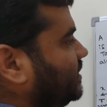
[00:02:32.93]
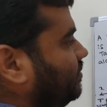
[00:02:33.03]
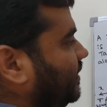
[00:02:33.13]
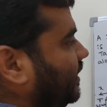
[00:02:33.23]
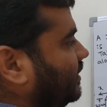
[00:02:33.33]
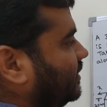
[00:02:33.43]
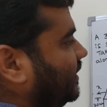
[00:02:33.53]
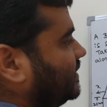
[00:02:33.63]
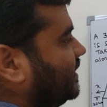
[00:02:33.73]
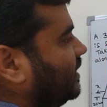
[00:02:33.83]
GPa. That
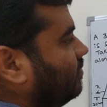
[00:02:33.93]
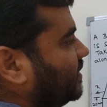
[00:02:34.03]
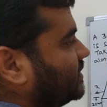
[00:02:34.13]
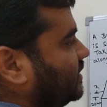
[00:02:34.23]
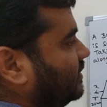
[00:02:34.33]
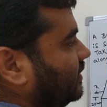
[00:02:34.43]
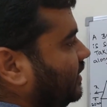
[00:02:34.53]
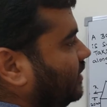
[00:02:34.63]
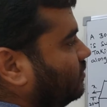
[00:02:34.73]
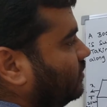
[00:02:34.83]
is gigapascal.
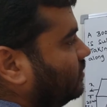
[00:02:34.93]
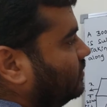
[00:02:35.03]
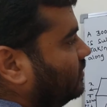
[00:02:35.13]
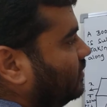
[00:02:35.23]
E equal to